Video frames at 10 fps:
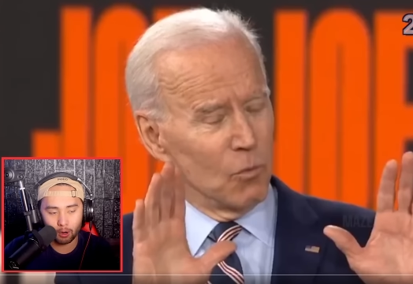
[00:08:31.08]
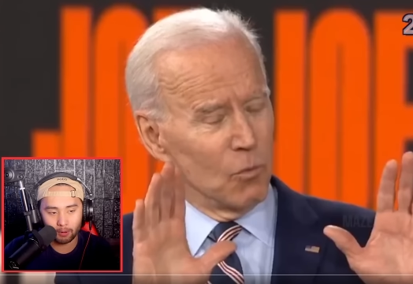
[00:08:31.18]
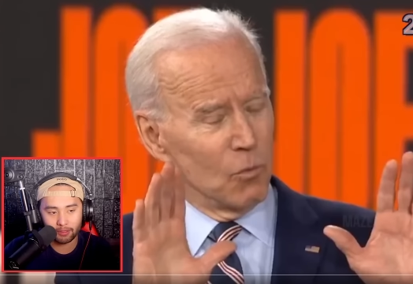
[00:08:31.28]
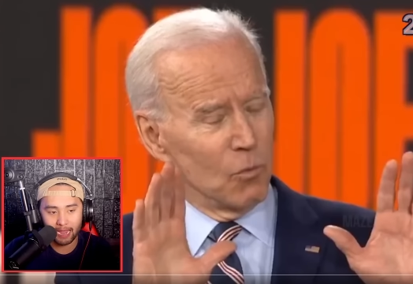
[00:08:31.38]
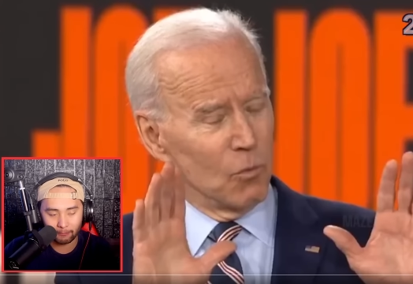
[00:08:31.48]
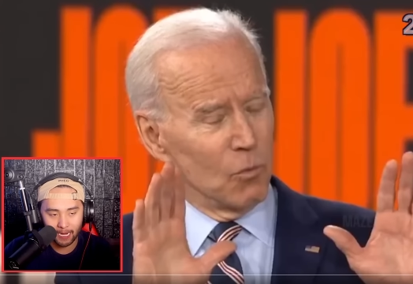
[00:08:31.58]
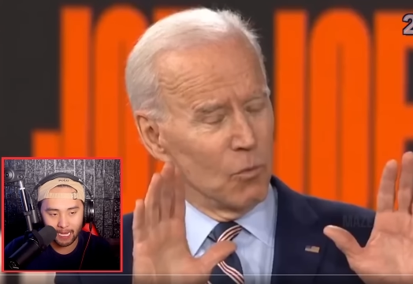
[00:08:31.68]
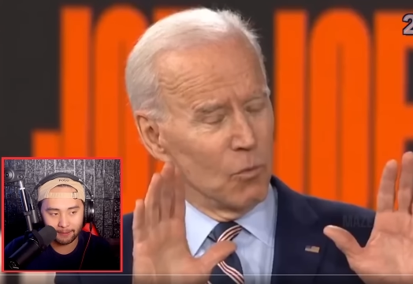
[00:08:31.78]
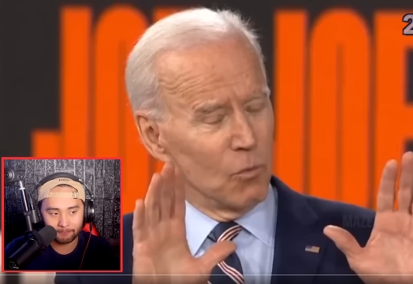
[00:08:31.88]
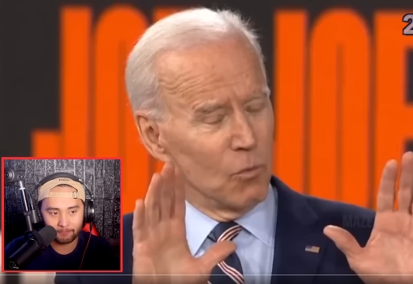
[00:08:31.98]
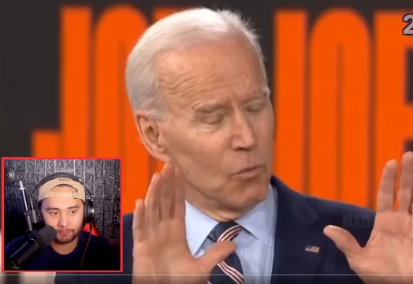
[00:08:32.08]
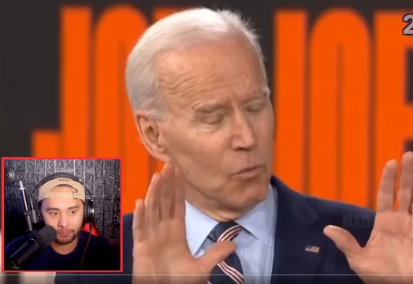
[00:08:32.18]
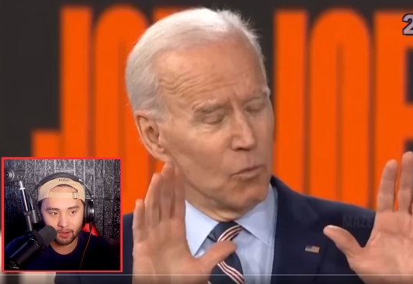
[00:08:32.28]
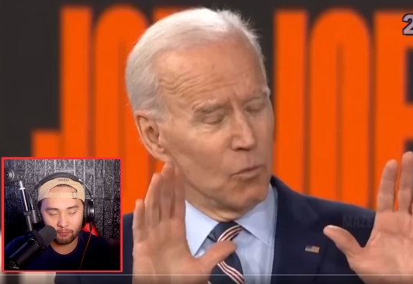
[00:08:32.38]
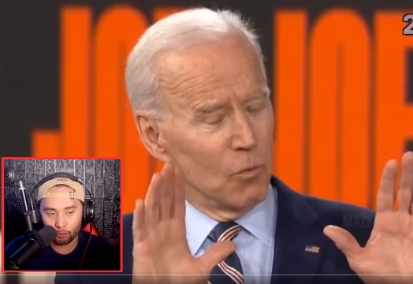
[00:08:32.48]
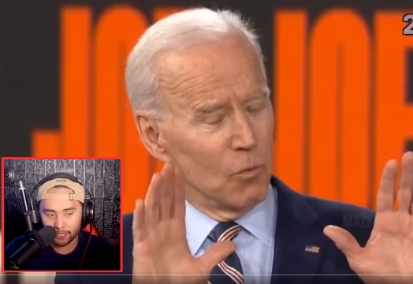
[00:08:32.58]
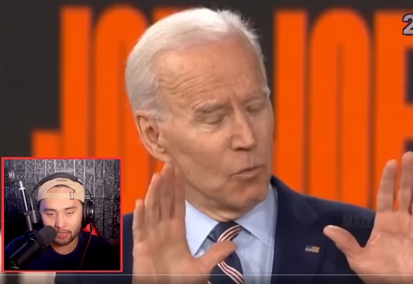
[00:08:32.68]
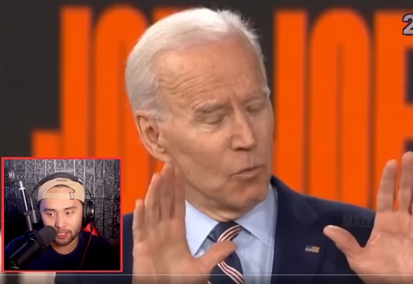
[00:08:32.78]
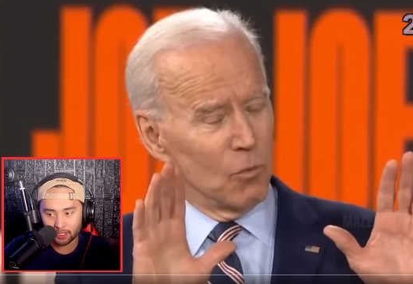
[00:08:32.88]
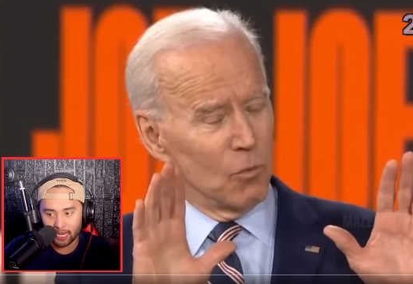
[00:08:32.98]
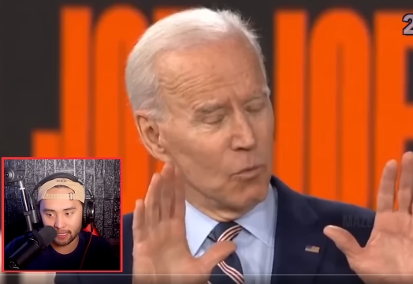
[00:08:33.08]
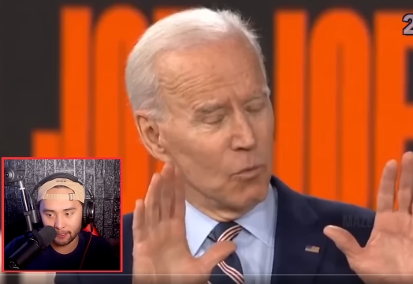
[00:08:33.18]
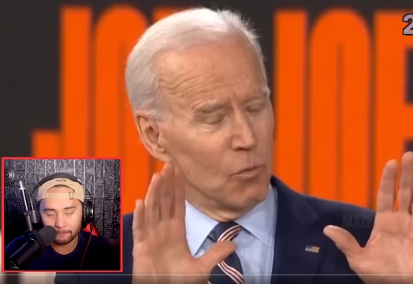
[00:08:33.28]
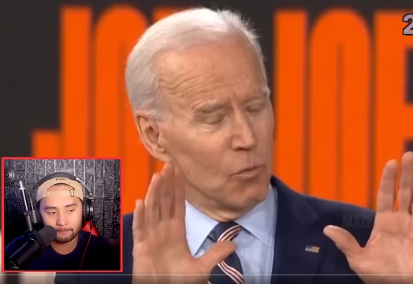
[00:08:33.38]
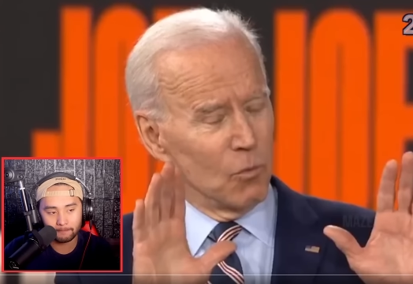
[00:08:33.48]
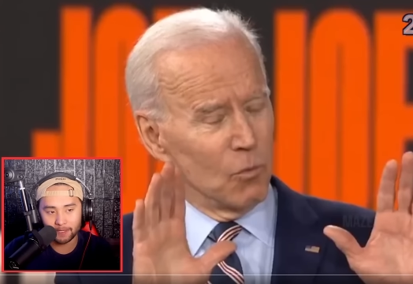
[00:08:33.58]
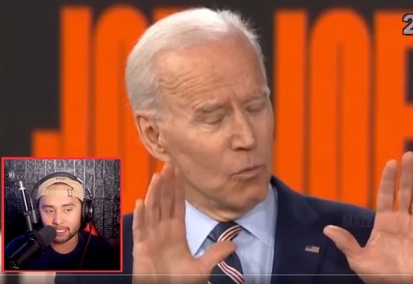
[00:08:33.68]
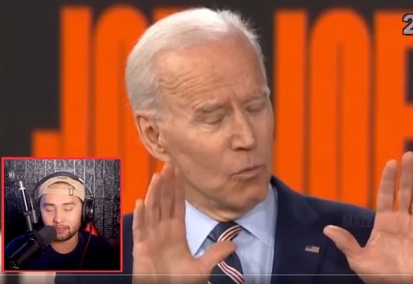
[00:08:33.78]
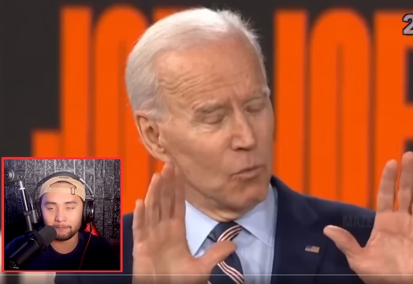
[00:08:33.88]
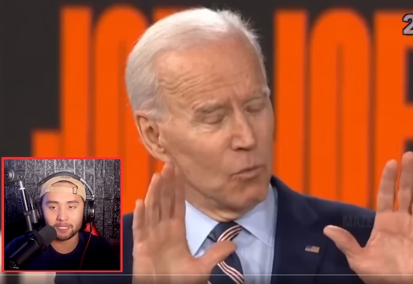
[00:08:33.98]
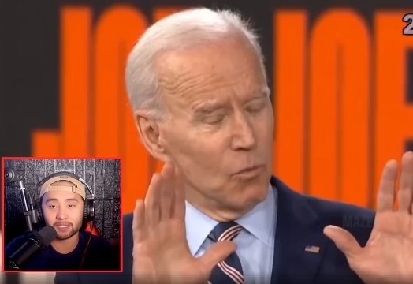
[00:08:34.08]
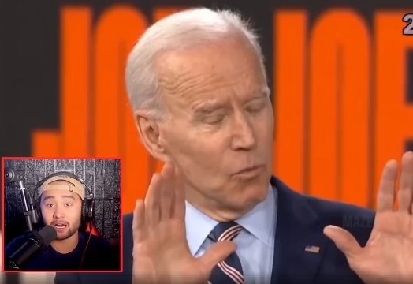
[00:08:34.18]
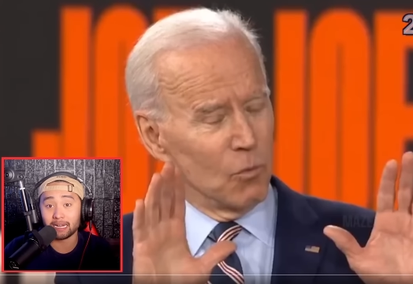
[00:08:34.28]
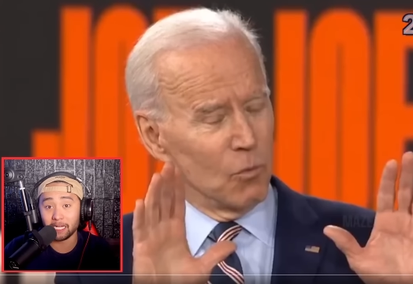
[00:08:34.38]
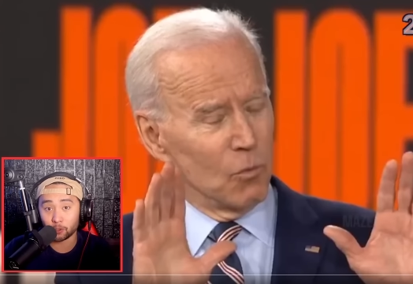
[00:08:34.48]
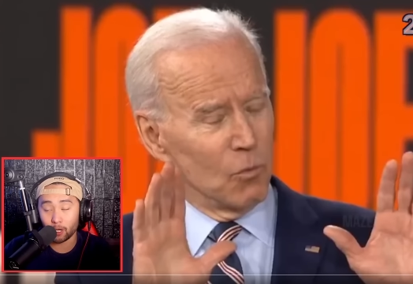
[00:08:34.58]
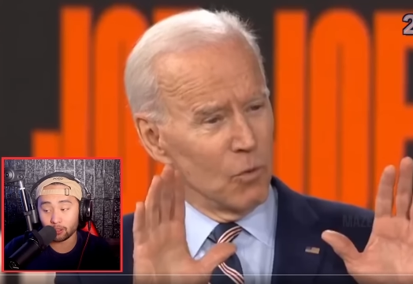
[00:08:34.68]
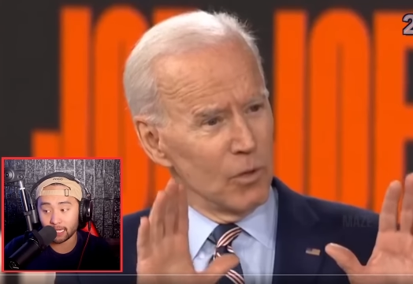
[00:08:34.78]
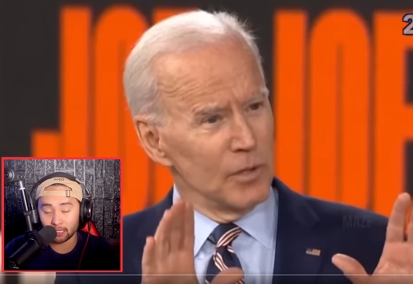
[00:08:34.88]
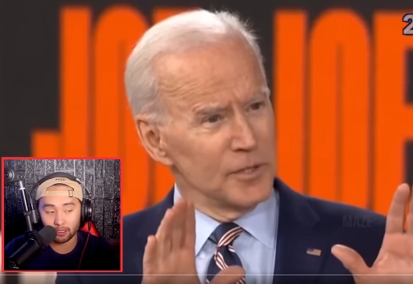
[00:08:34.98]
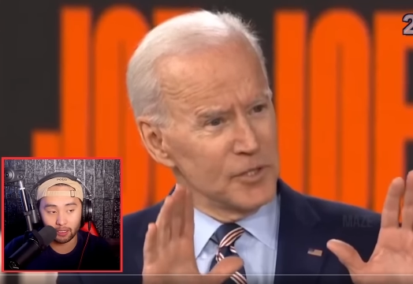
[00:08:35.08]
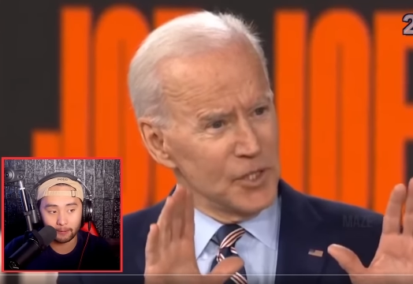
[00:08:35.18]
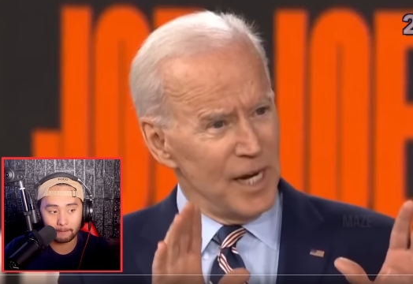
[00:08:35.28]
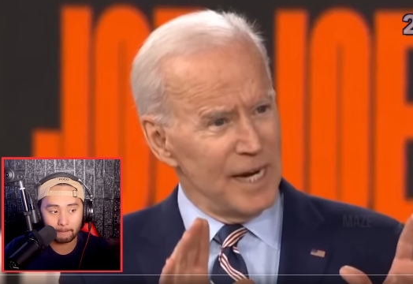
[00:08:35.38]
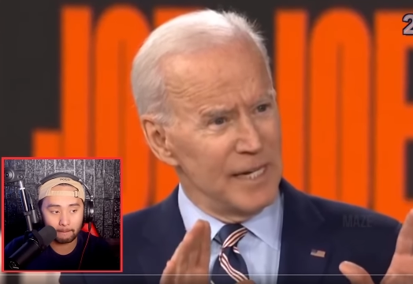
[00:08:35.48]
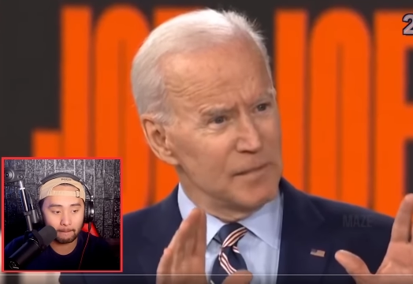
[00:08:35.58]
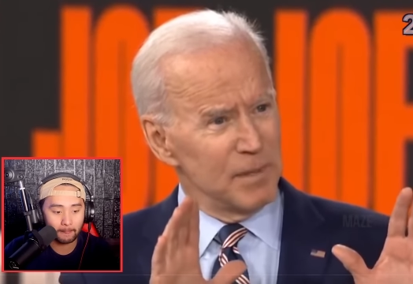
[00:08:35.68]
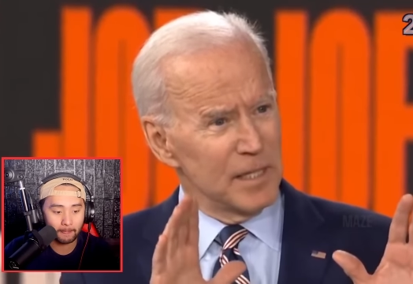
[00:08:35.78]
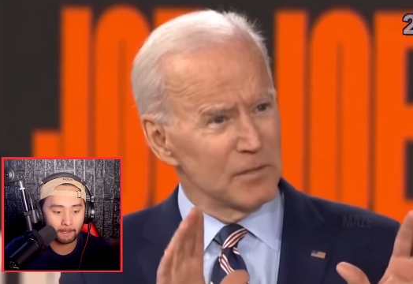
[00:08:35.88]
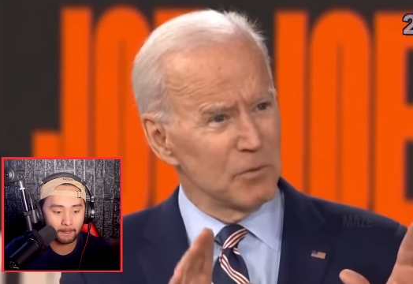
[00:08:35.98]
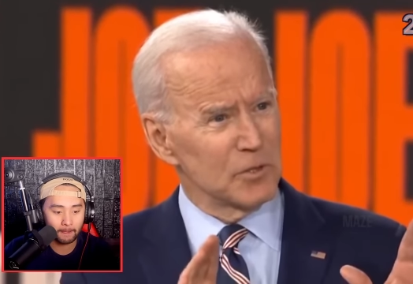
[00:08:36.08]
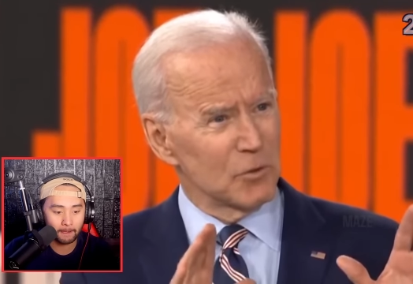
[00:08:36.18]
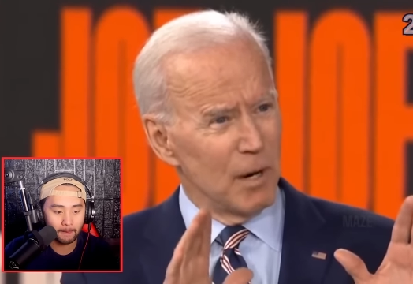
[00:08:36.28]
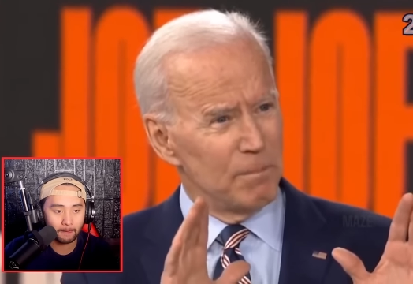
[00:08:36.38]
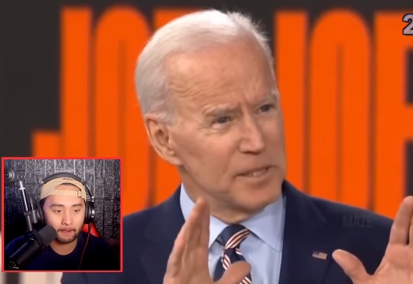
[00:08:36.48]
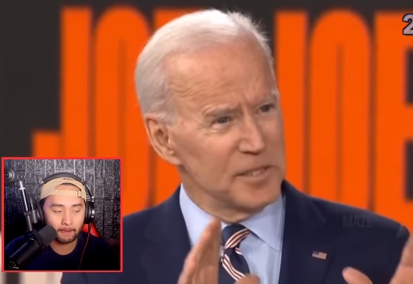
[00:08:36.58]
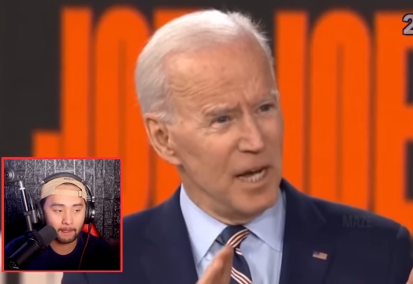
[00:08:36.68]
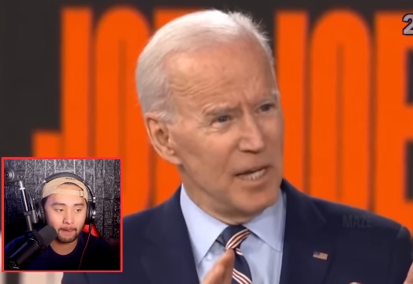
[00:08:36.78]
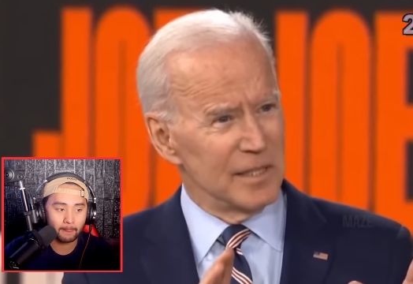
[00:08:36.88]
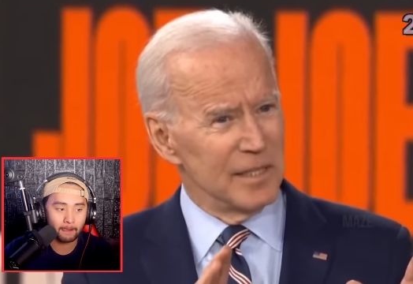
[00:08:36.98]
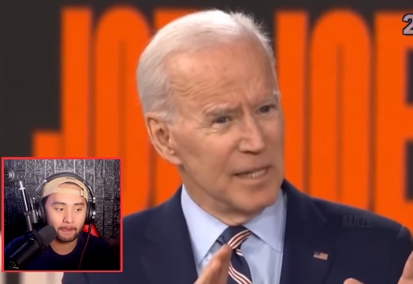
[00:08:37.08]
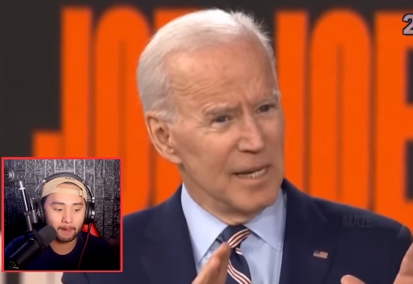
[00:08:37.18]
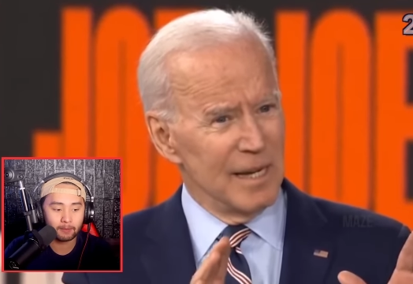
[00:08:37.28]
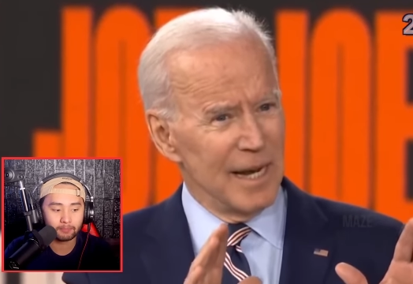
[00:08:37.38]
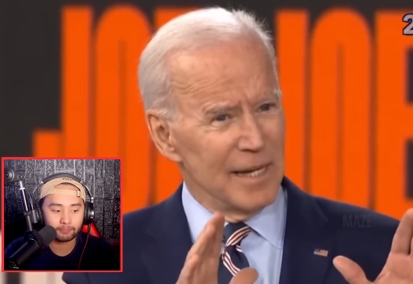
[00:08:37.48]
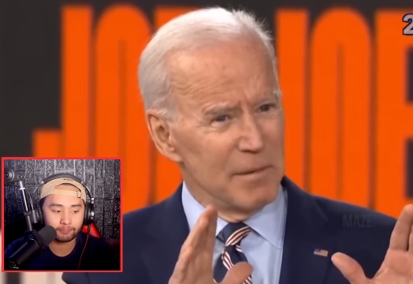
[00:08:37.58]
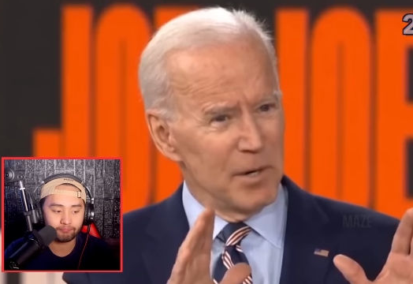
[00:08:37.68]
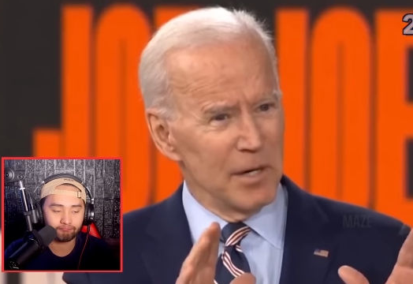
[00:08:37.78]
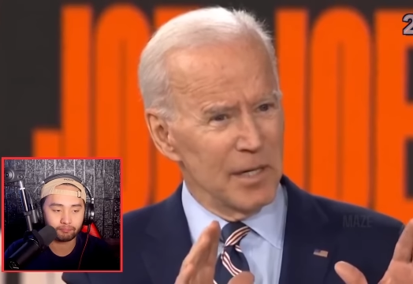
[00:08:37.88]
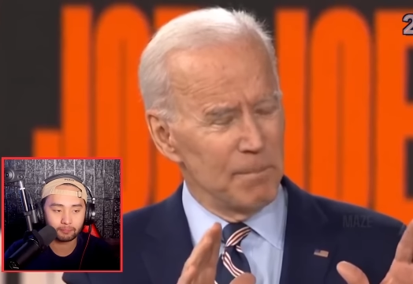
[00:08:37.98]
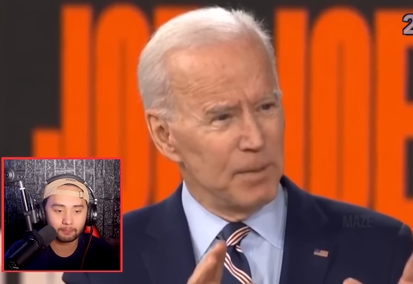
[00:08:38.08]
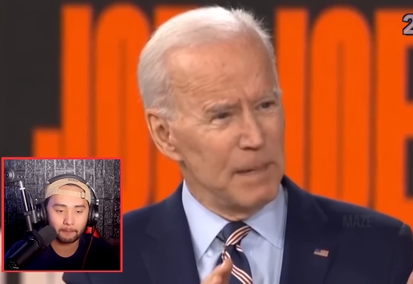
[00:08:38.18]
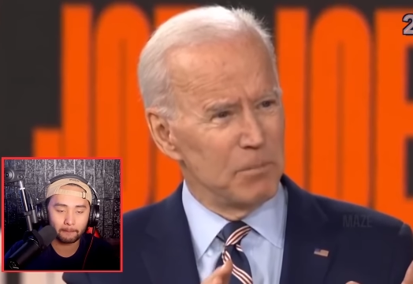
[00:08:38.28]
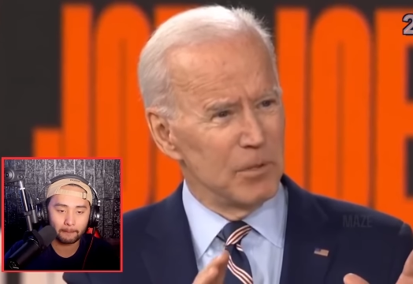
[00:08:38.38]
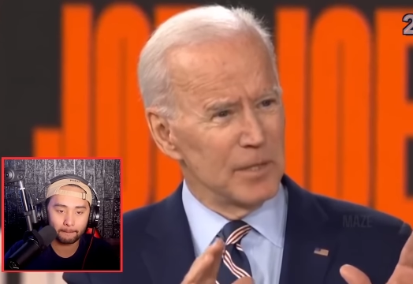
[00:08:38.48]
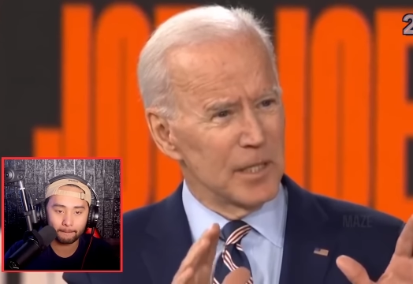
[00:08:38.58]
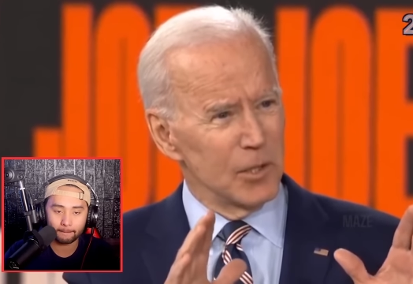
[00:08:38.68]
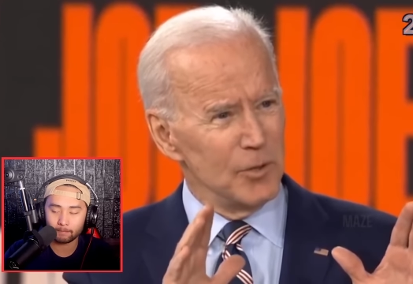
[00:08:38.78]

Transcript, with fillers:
Speaker 1: with Iran. Four years later, this clip does not age well. Take a
Speaker 2: look. The world has changed because of what Trump has done. And the American people,